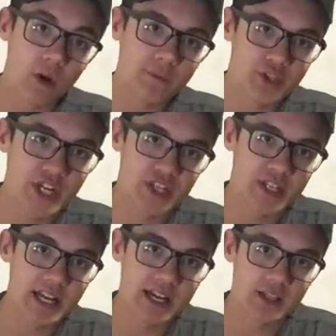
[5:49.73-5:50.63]
one of which
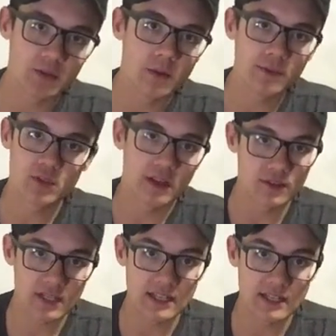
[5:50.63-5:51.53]
actually died in this movie, so I'll
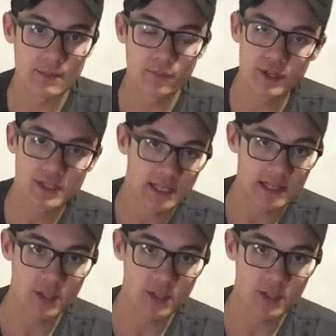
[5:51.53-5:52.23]
just get to him first.